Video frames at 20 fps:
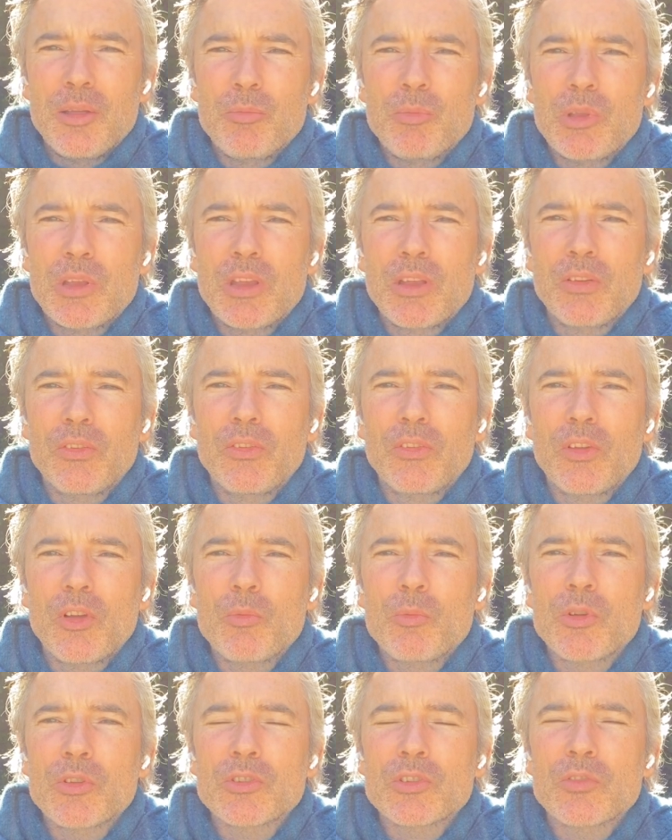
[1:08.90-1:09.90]
Because so
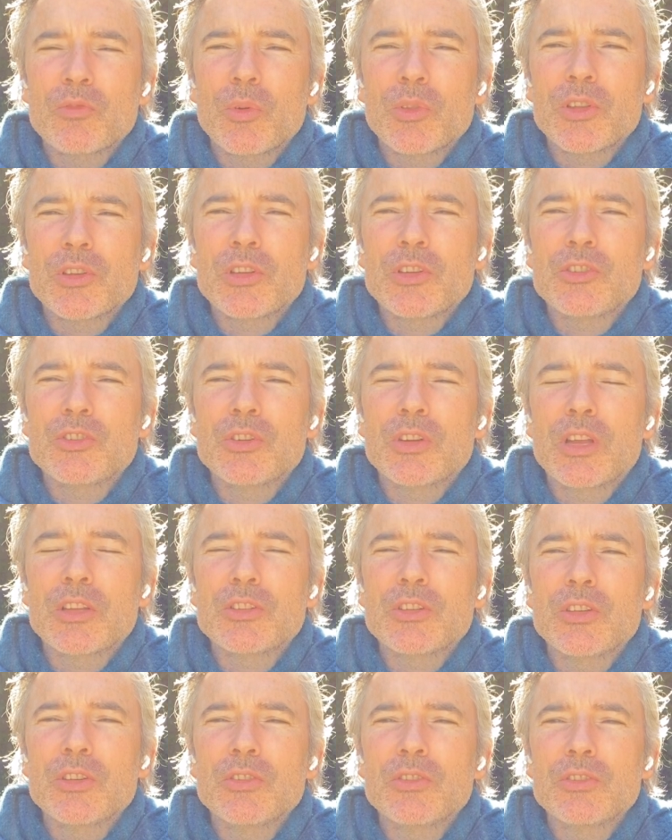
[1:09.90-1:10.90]
much of what the tissue
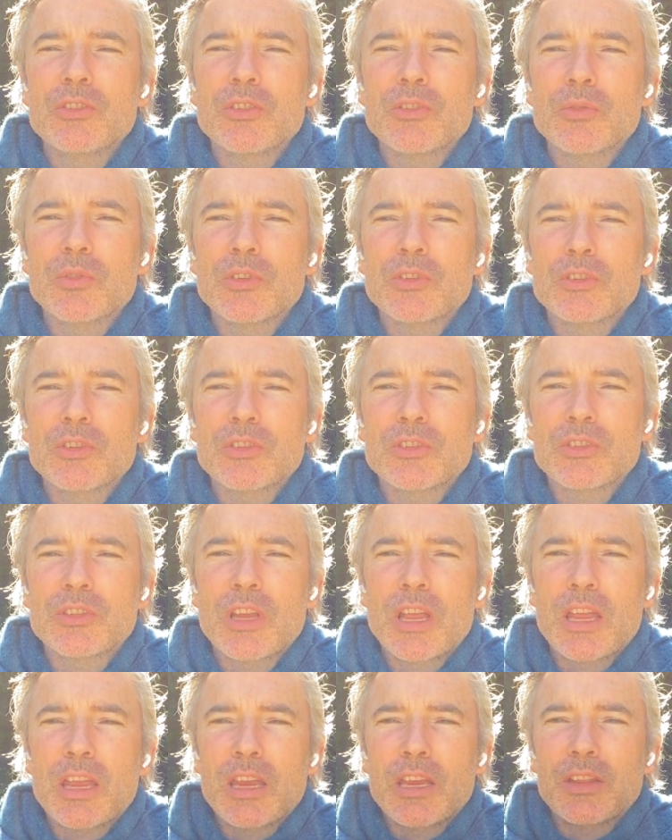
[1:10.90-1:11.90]
gets used to is just
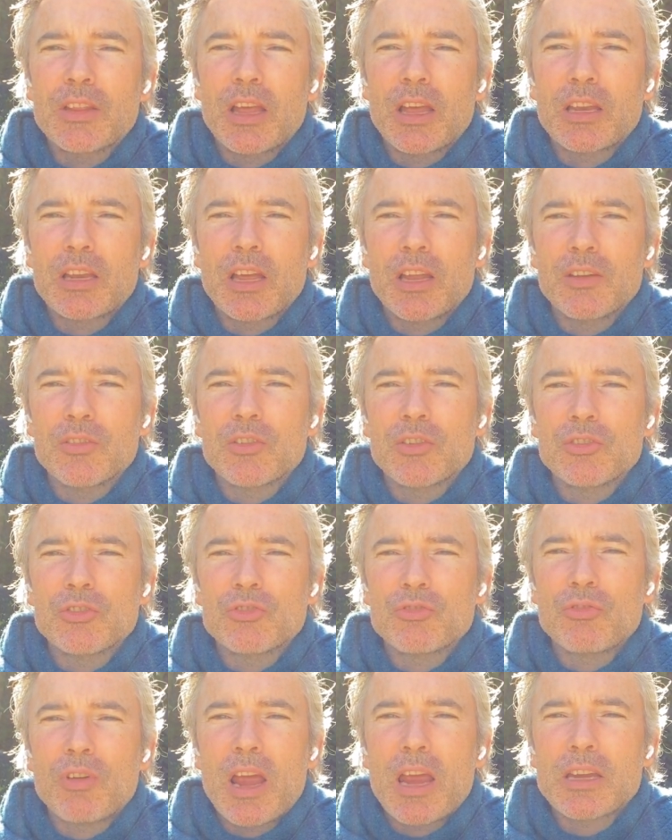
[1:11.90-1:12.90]
staying in that kind of
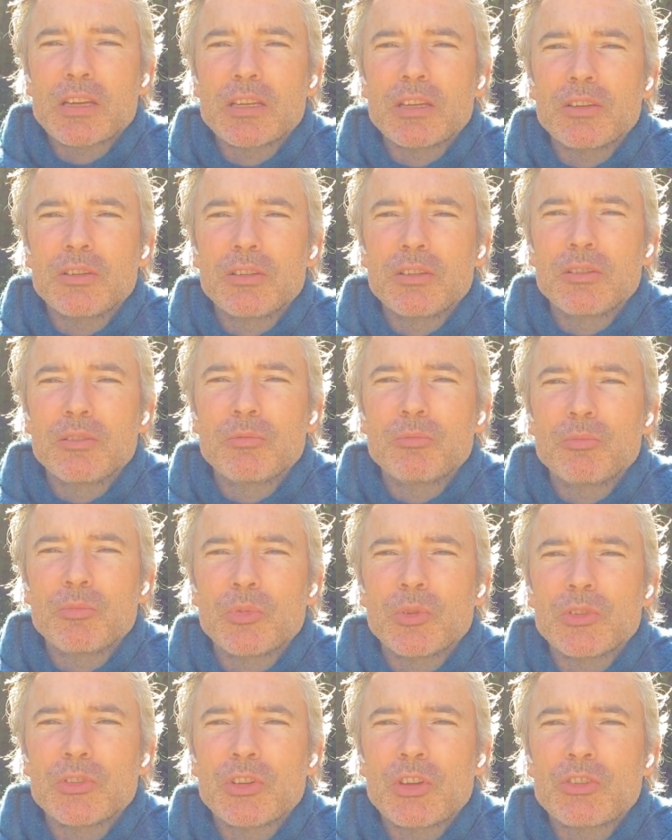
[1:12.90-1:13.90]
contracted
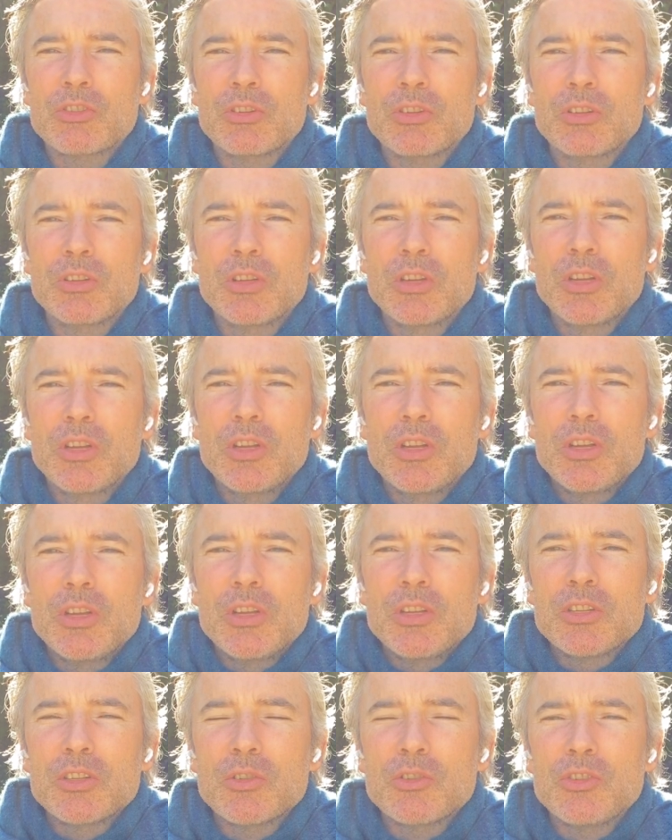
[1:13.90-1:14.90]
position.
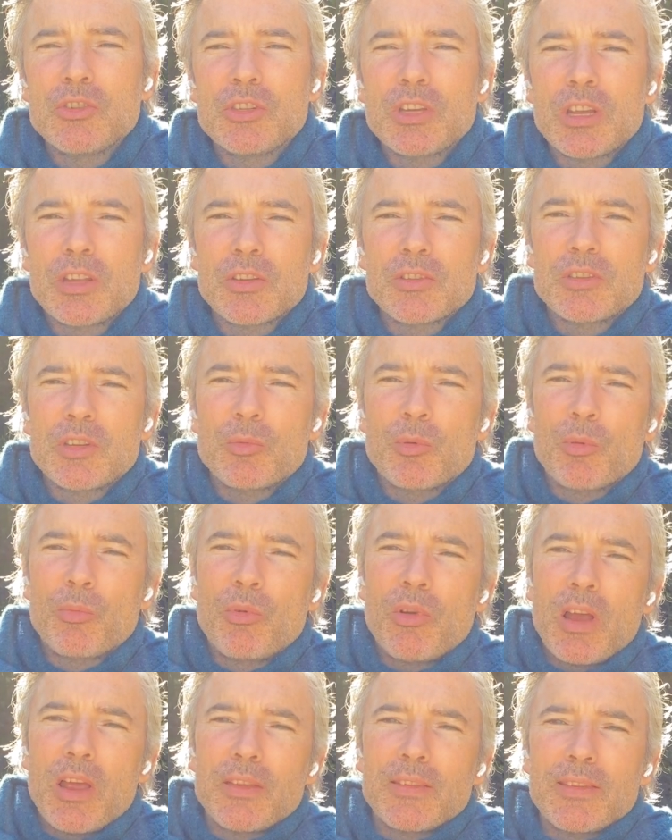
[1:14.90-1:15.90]
So as you take those deeper
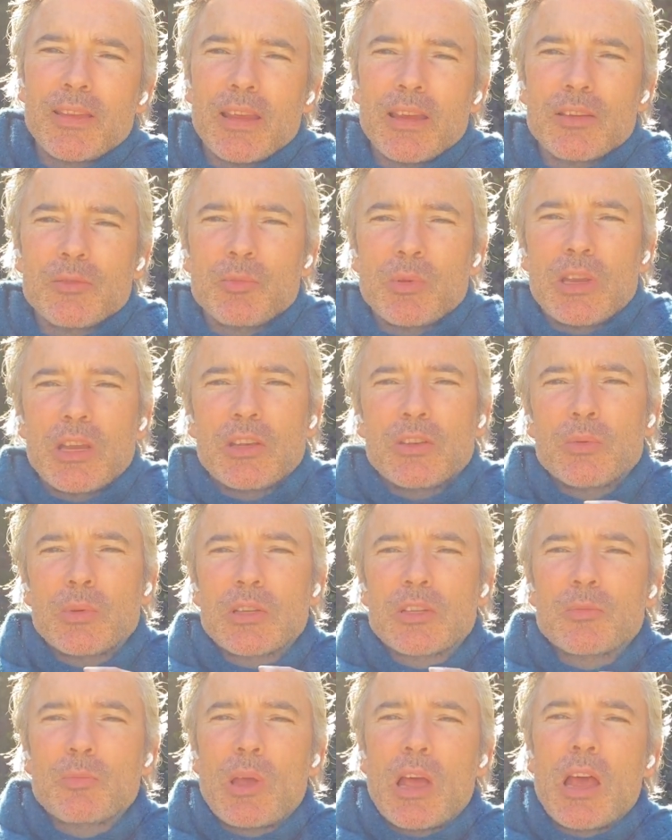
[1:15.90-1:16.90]
breaths, things begin to
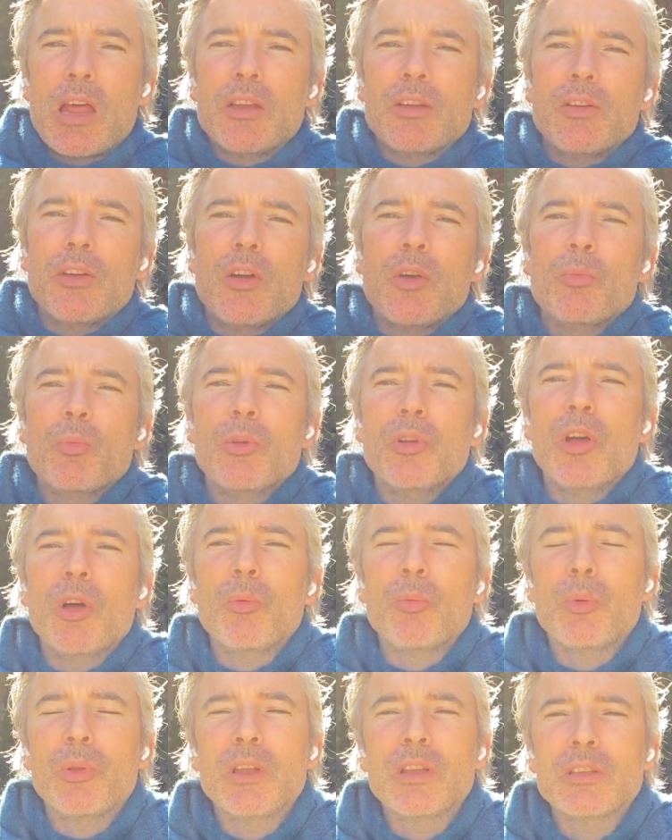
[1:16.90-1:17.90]
expand and open
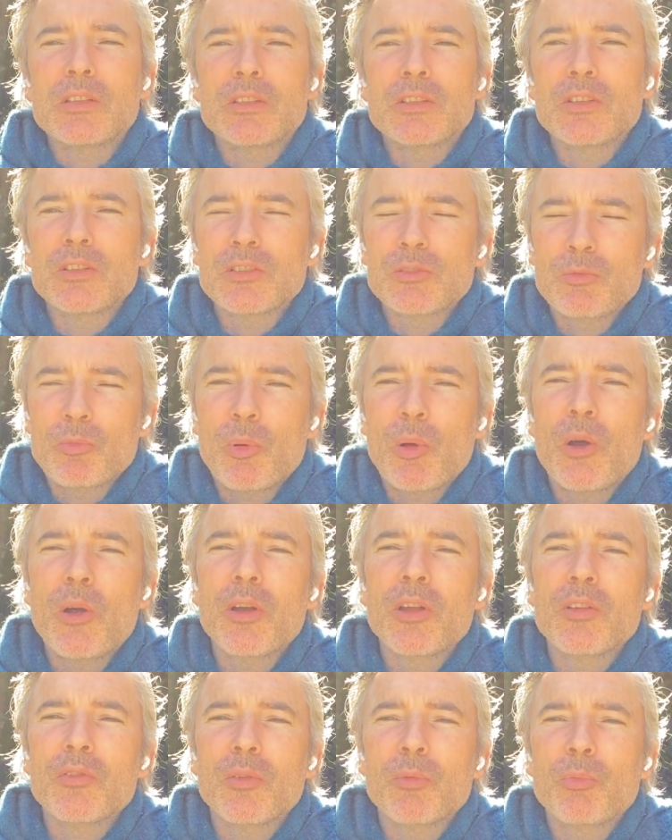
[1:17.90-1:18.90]
up, and it's just
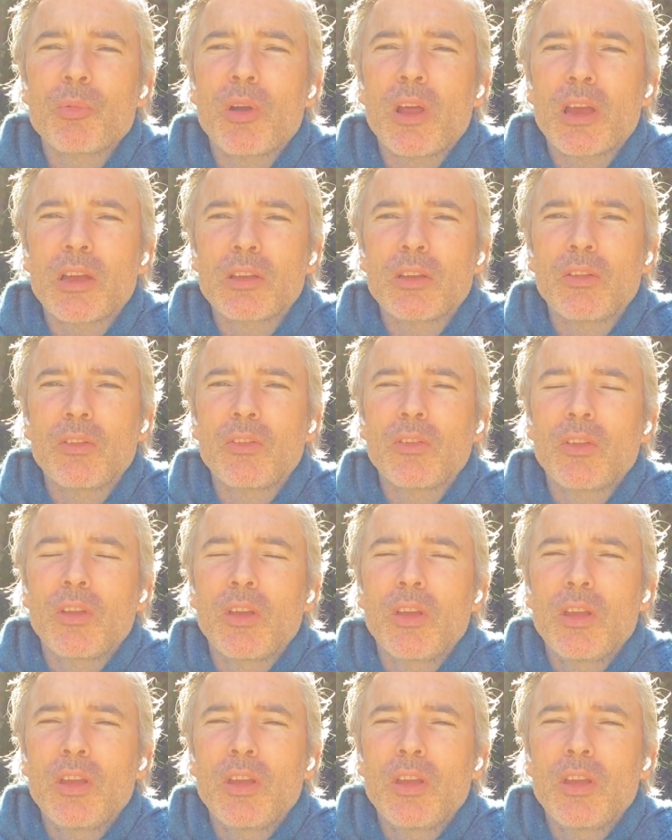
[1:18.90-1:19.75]
part of a practice